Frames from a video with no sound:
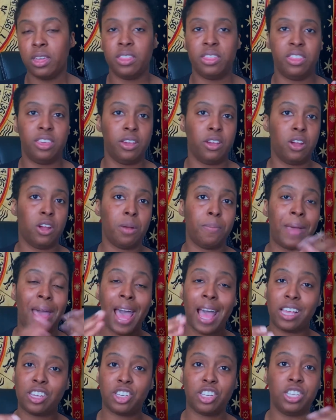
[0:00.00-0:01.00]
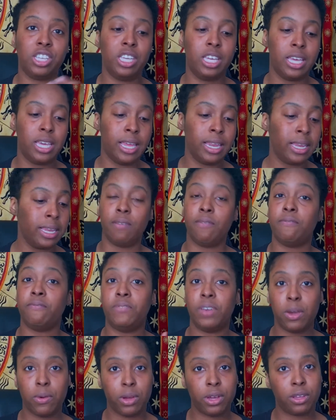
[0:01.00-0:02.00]
They're passionate,
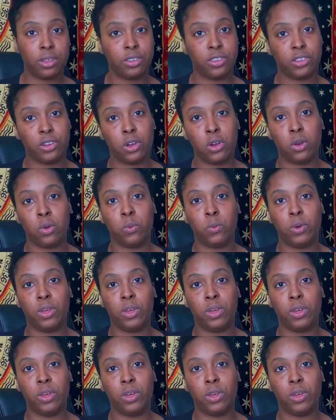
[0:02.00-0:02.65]
very concerned with